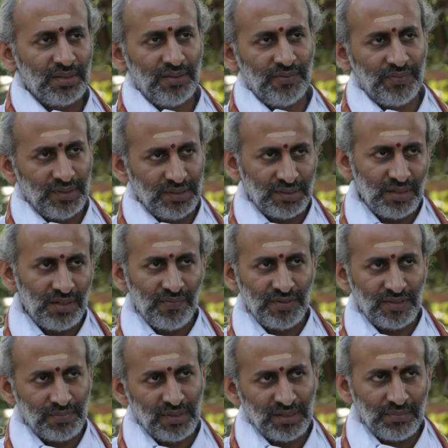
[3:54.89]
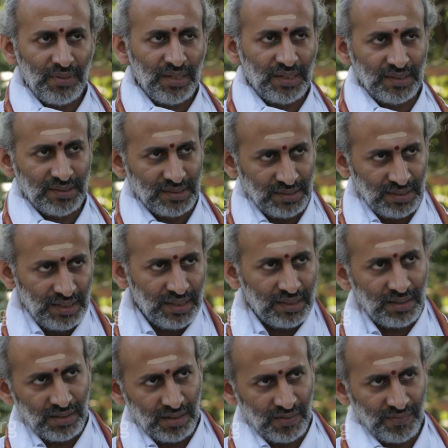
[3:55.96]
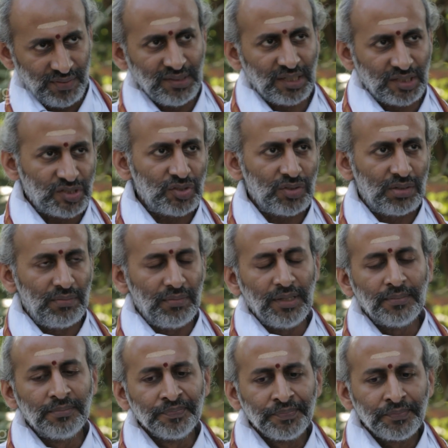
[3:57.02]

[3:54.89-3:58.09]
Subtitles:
The first half is mathematics and the later half is astronomy.